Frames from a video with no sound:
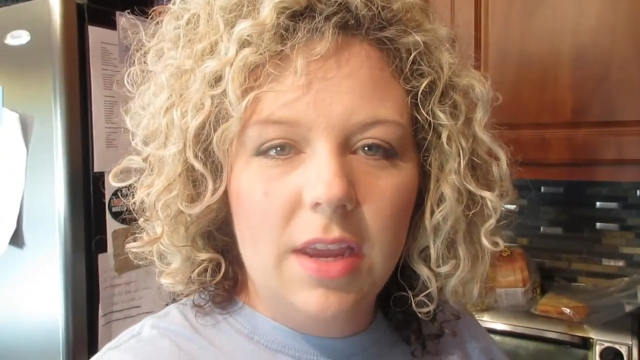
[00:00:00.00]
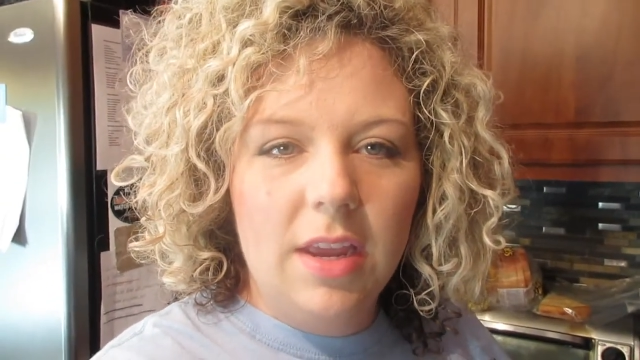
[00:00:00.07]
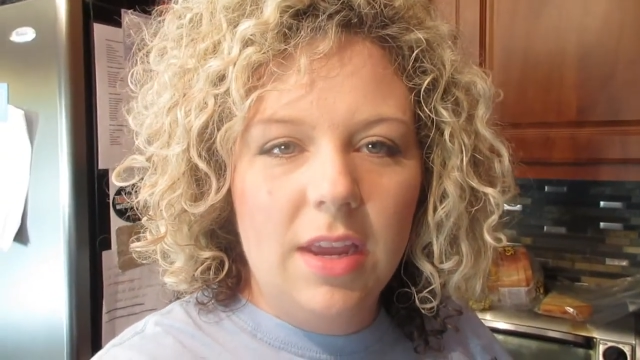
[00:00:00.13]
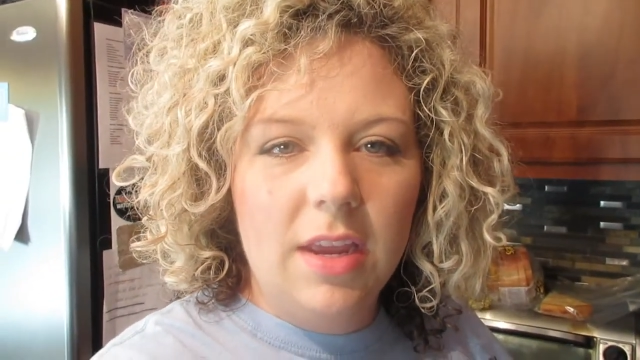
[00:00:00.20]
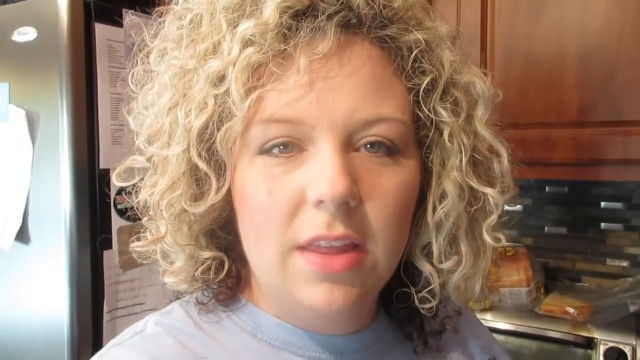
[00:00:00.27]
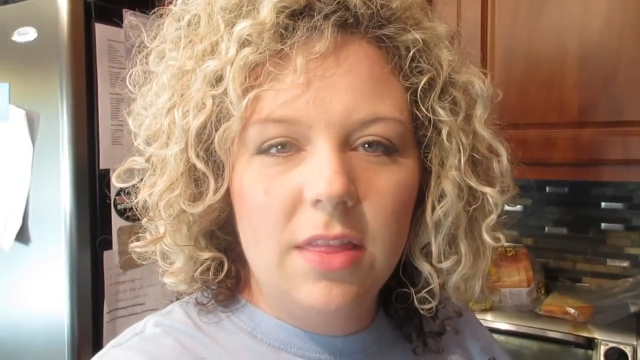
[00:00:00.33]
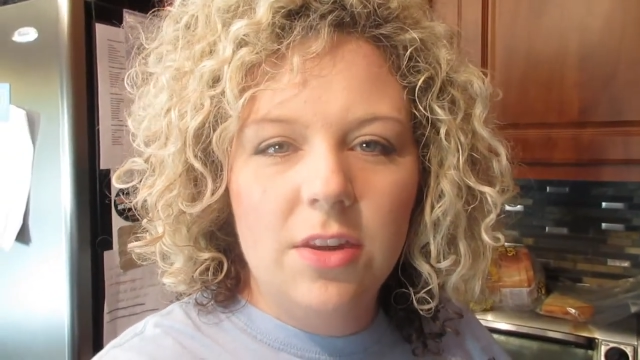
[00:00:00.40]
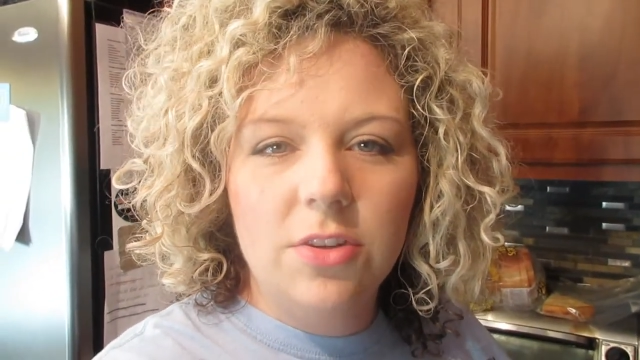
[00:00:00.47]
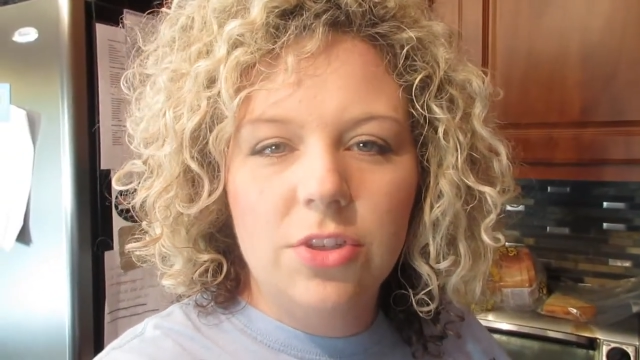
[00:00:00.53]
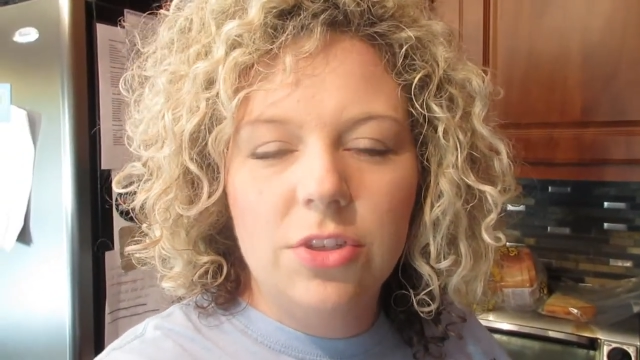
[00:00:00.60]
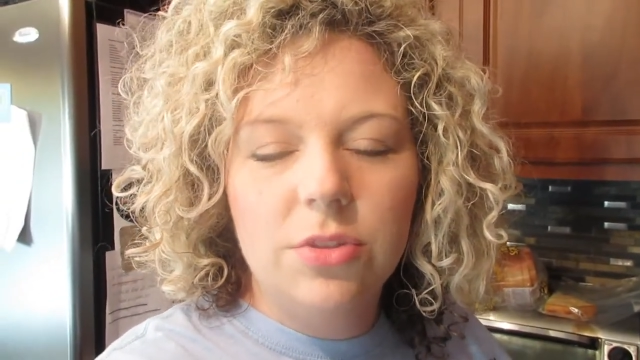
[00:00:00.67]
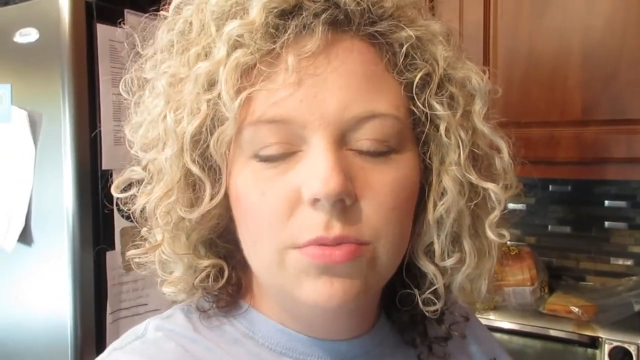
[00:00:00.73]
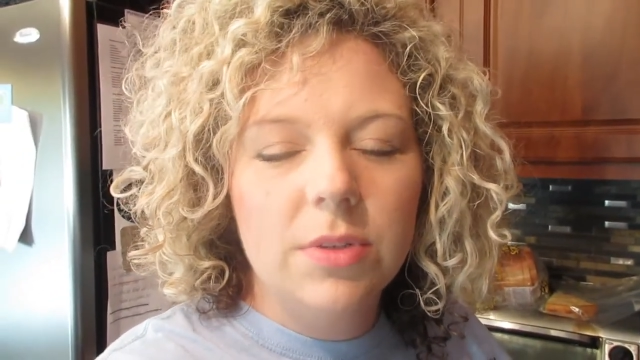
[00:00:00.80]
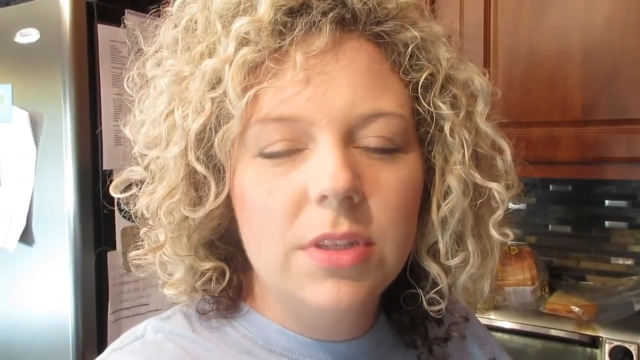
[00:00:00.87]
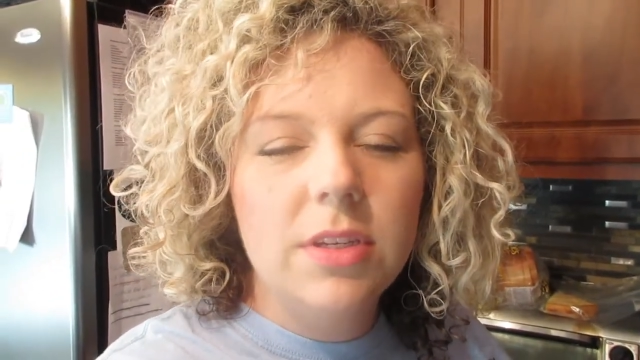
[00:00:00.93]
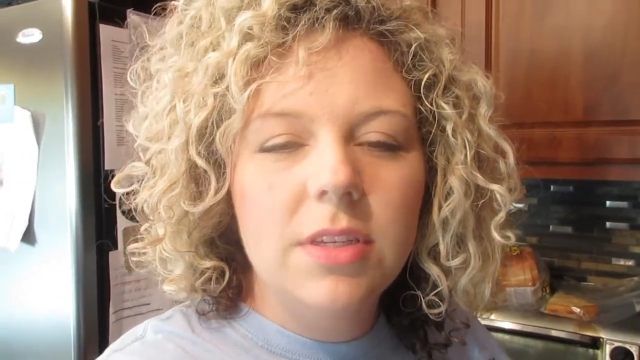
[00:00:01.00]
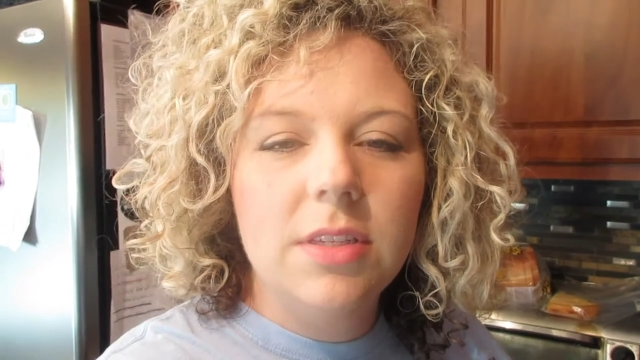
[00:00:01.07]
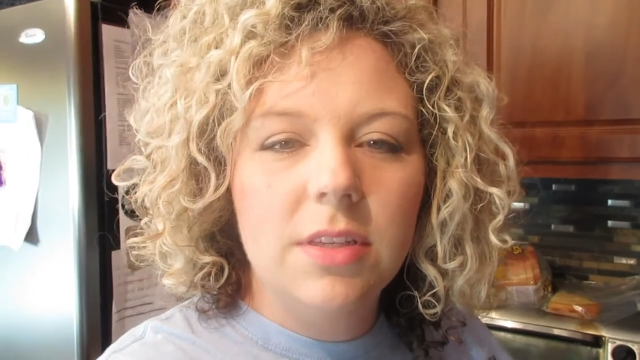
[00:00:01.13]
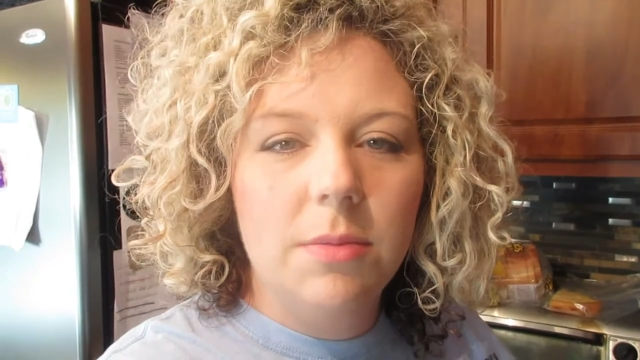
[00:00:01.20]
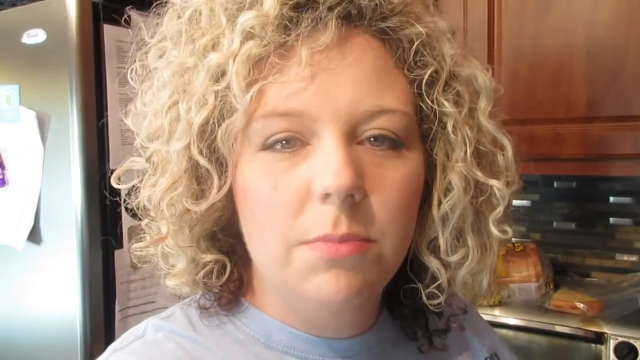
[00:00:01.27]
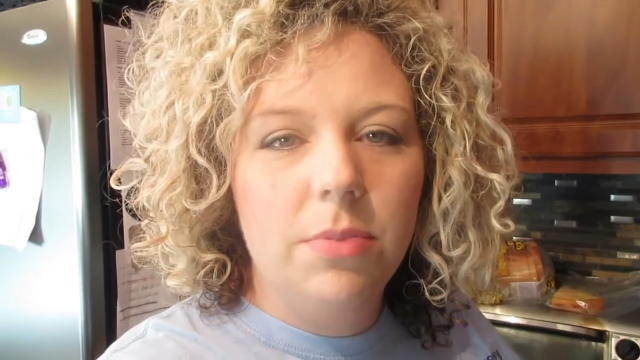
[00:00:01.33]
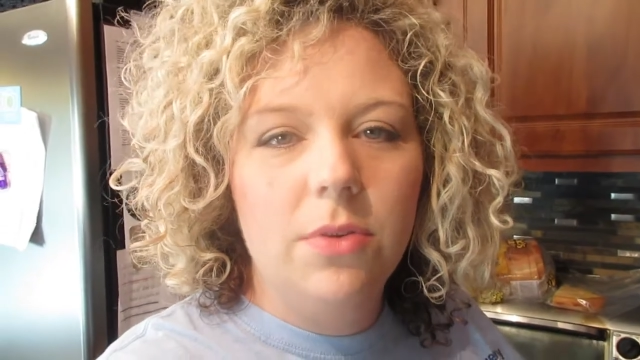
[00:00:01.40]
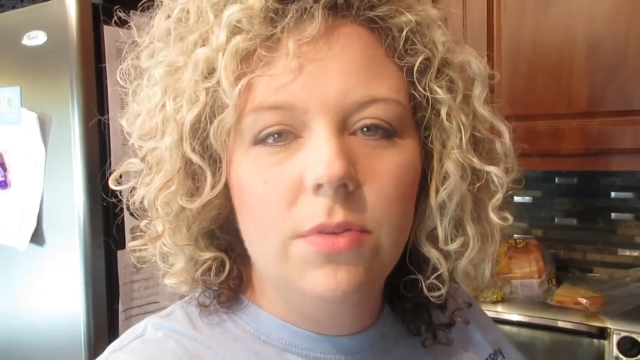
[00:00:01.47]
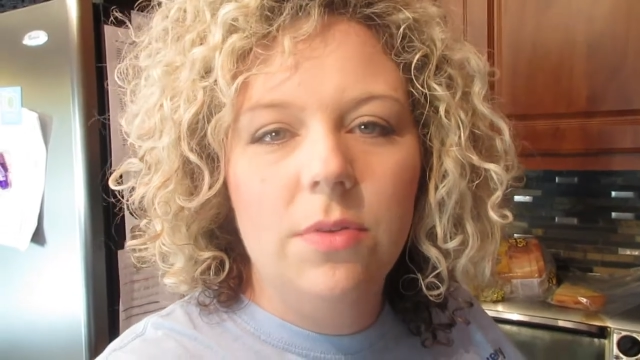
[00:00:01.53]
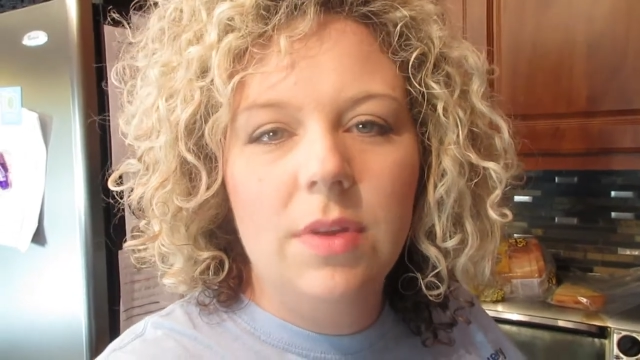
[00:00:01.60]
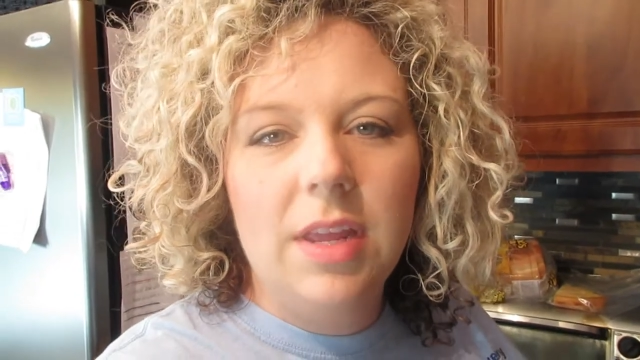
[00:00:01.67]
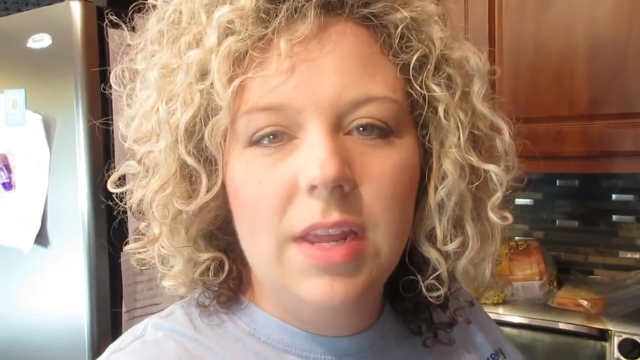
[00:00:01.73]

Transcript: and they're just really simple,